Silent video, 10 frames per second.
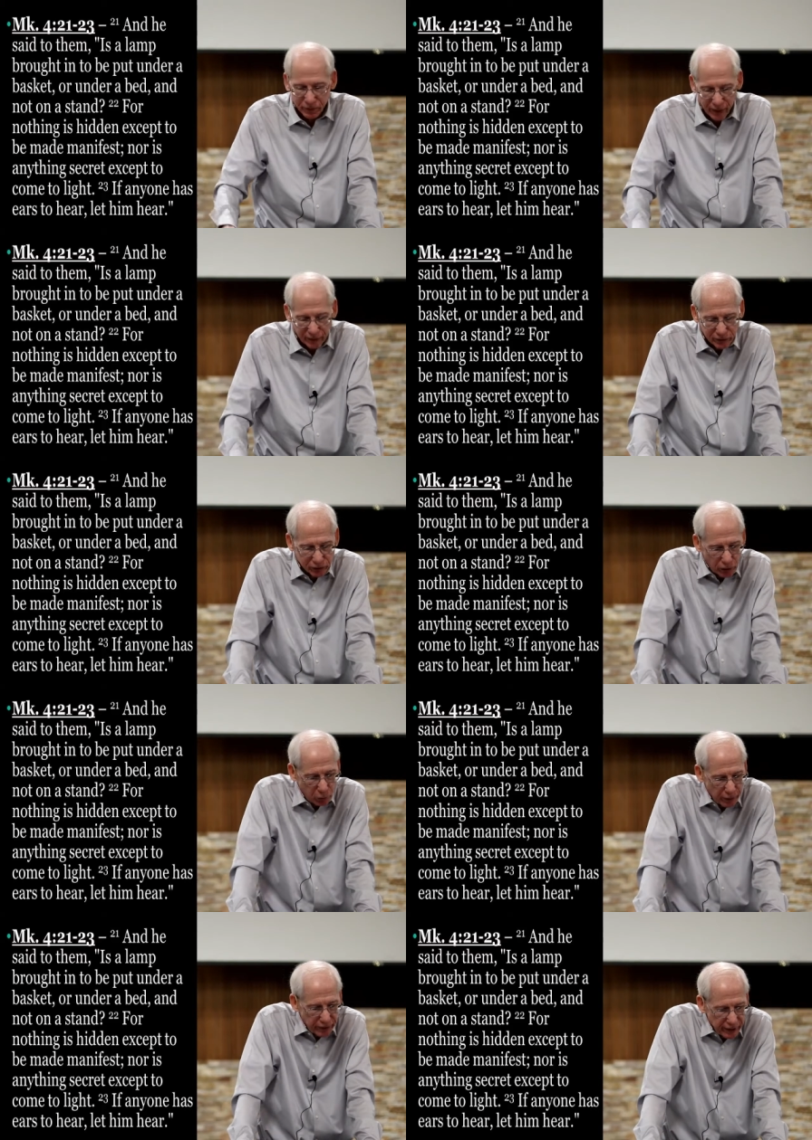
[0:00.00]
does
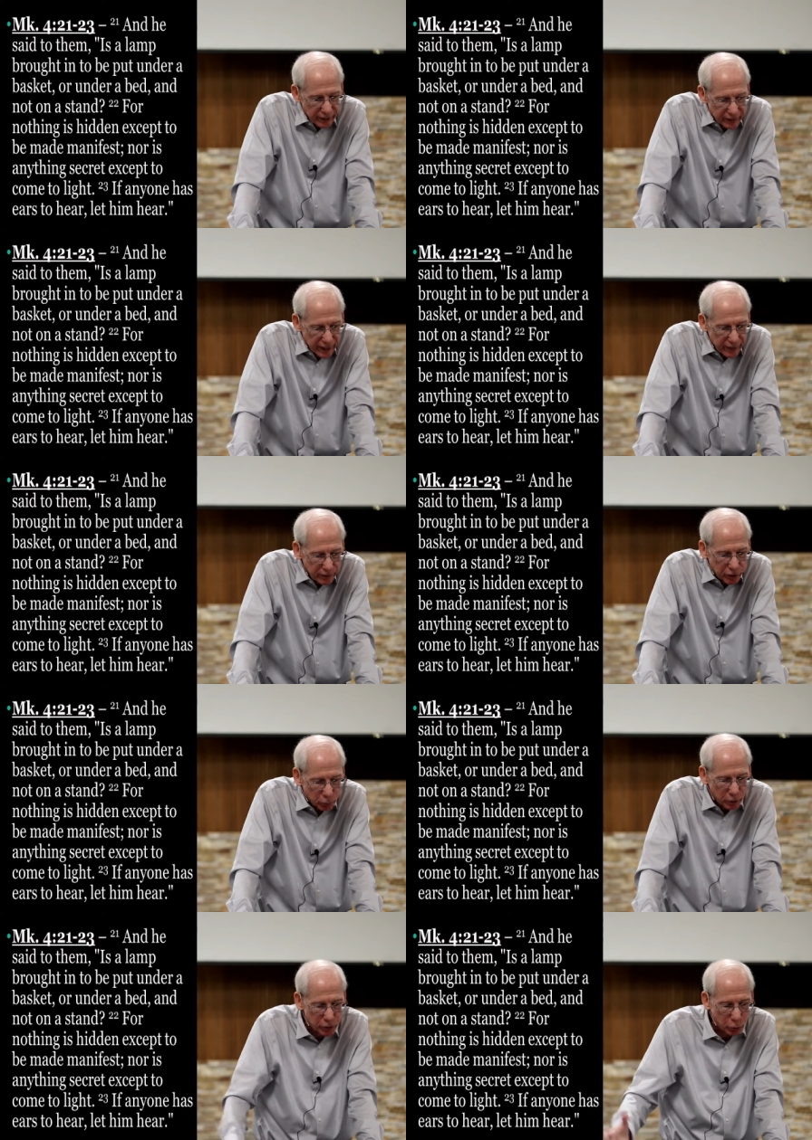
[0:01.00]
so with the intent
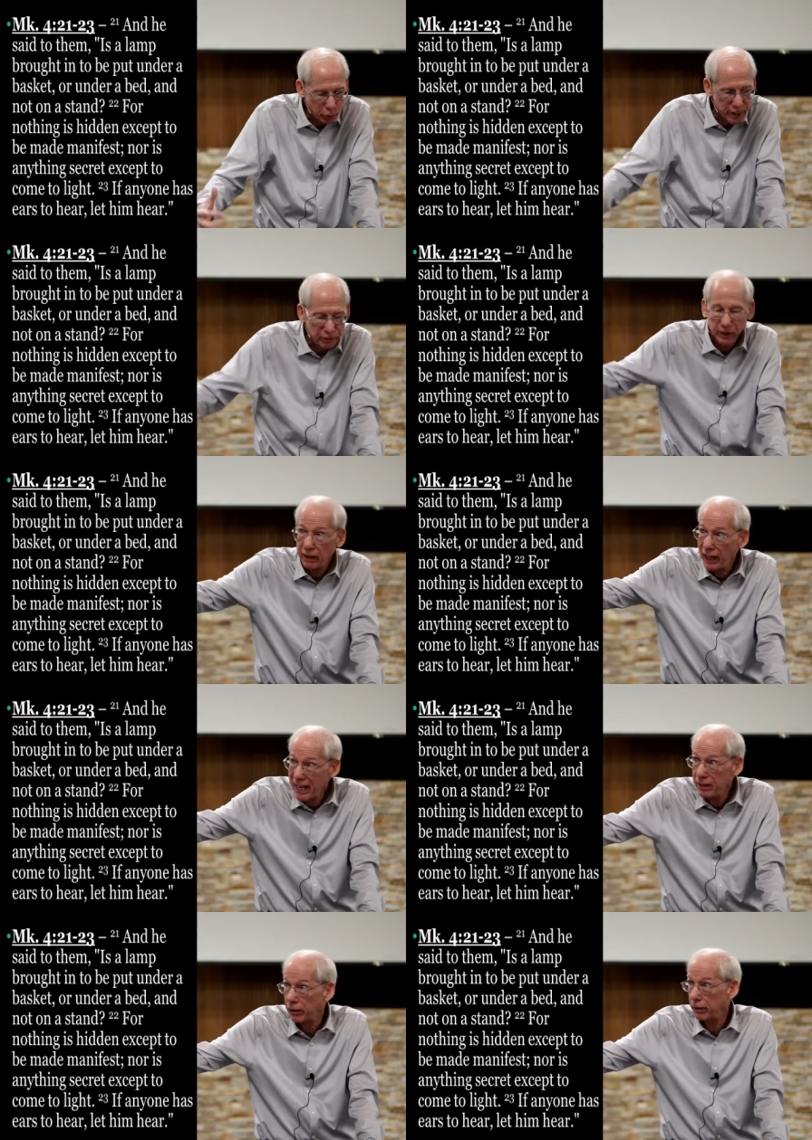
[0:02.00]
to retrieve it
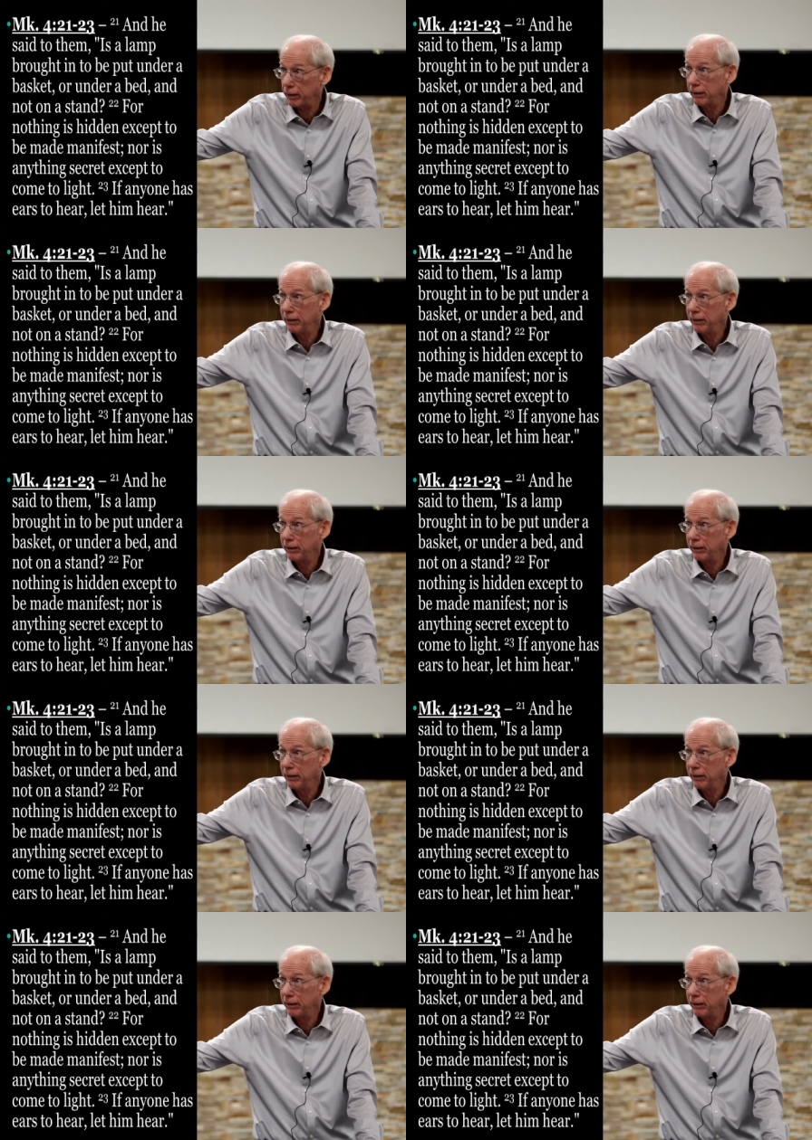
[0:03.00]
later.